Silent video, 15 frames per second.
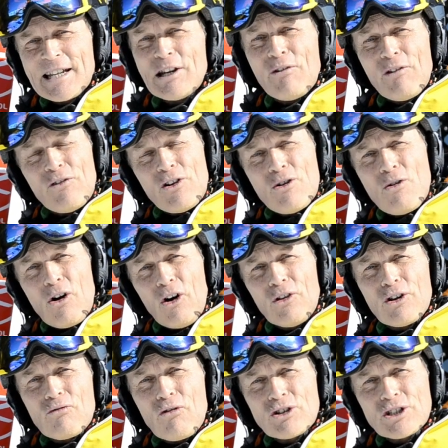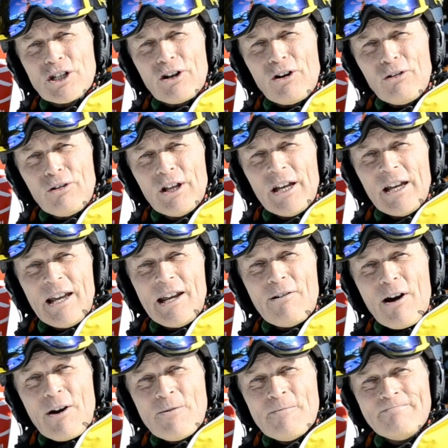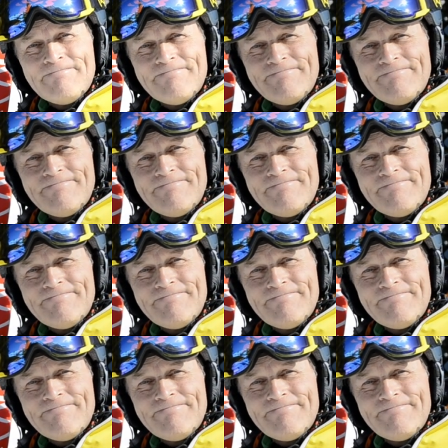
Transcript: ski review on the Rossignol Hero.